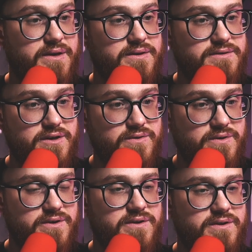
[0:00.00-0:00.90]
So
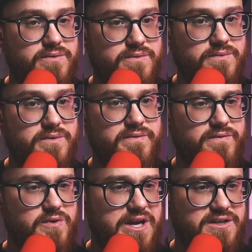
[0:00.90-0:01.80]

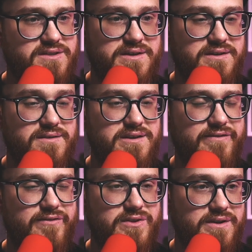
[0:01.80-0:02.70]
refresh, say delete
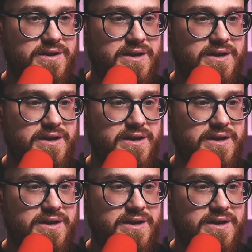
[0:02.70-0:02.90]
everything.